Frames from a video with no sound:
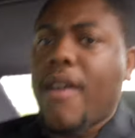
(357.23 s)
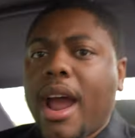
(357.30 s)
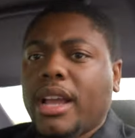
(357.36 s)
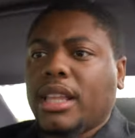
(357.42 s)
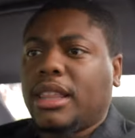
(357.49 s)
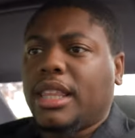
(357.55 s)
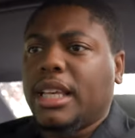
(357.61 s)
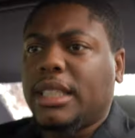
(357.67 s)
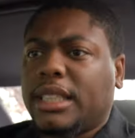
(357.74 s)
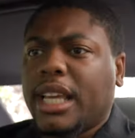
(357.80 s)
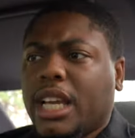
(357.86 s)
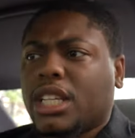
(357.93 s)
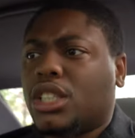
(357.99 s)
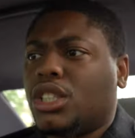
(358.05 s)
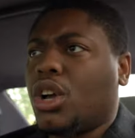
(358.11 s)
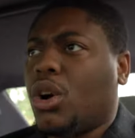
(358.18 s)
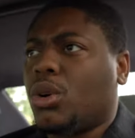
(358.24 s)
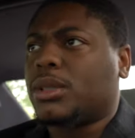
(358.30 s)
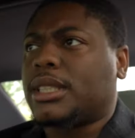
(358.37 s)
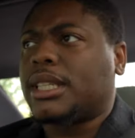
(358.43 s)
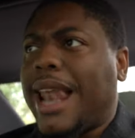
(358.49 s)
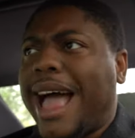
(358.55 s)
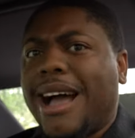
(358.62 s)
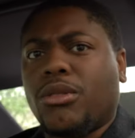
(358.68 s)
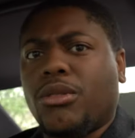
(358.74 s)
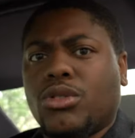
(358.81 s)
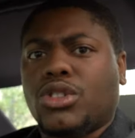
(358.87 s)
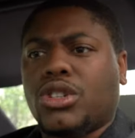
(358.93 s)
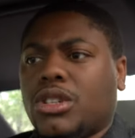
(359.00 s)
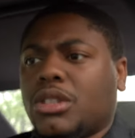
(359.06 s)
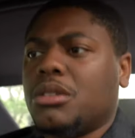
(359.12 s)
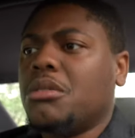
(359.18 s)
right, this thing is no
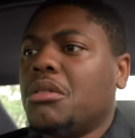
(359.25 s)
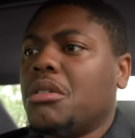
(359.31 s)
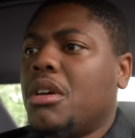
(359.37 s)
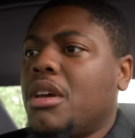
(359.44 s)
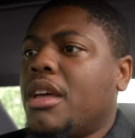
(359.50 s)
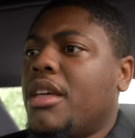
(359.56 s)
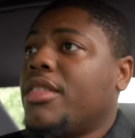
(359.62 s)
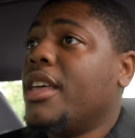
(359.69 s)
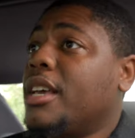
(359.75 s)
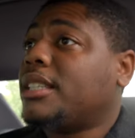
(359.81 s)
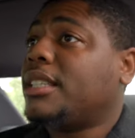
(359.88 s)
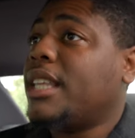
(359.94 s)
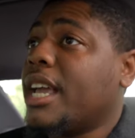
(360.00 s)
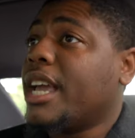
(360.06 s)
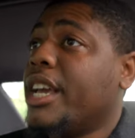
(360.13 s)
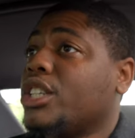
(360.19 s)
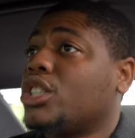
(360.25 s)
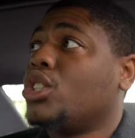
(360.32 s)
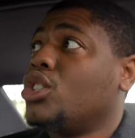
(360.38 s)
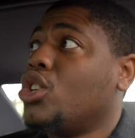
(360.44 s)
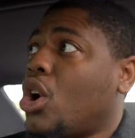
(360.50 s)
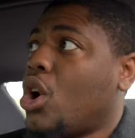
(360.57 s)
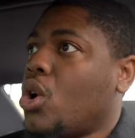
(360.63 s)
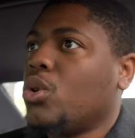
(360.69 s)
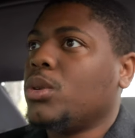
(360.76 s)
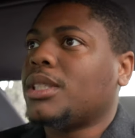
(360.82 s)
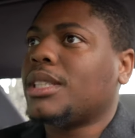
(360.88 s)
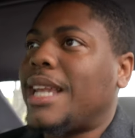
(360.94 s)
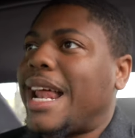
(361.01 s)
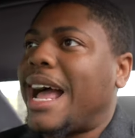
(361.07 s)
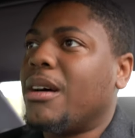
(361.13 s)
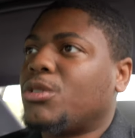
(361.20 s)
slouch. This thing is no
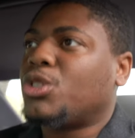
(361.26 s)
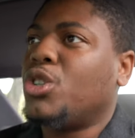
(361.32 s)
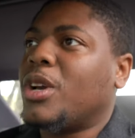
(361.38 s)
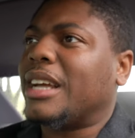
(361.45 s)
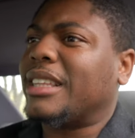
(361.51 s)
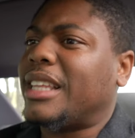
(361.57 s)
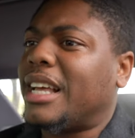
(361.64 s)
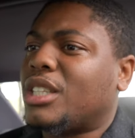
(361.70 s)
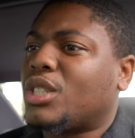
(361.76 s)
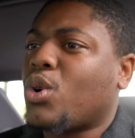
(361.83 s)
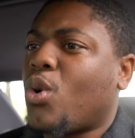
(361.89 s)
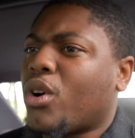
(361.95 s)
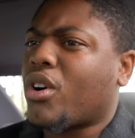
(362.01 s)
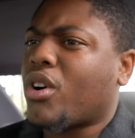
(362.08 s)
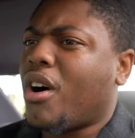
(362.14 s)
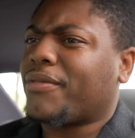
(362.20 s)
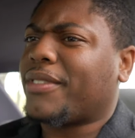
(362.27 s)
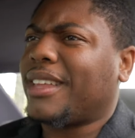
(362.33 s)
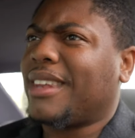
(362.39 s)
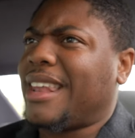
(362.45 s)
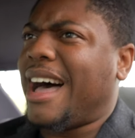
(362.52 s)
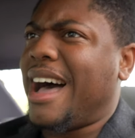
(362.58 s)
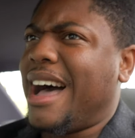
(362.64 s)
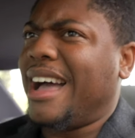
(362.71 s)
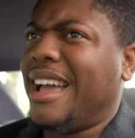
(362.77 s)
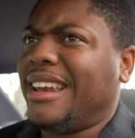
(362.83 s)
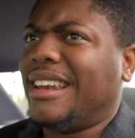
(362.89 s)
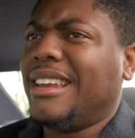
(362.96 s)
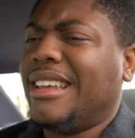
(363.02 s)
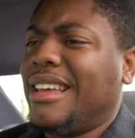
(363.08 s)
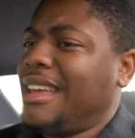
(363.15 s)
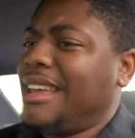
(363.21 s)
slouch. You got that torque off the
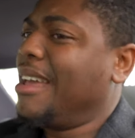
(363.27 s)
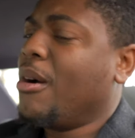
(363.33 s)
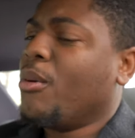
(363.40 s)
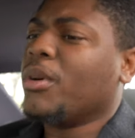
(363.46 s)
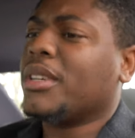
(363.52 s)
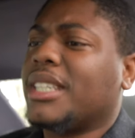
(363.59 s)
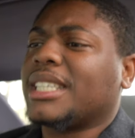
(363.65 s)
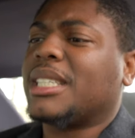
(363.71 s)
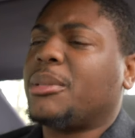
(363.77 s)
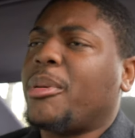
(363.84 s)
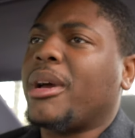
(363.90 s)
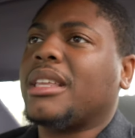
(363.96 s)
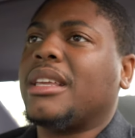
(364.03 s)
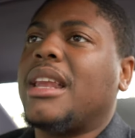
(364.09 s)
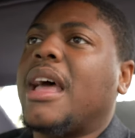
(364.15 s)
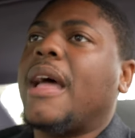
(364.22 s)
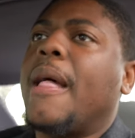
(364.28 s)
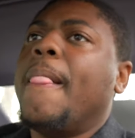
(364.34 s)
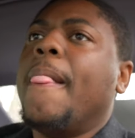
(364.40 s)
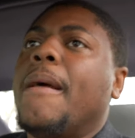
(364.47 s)
line. Wasn't expecting that.